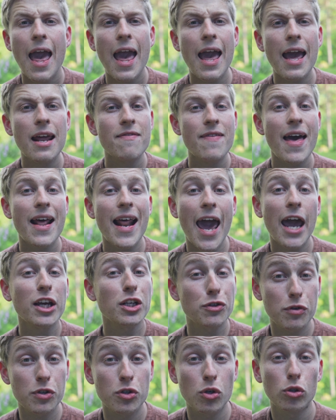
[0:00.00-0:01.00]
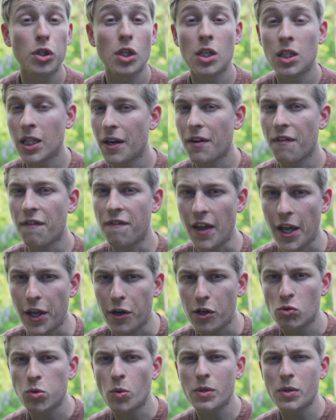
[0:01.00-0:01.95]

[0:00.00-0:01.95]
and that actually resulted in a lot of failures.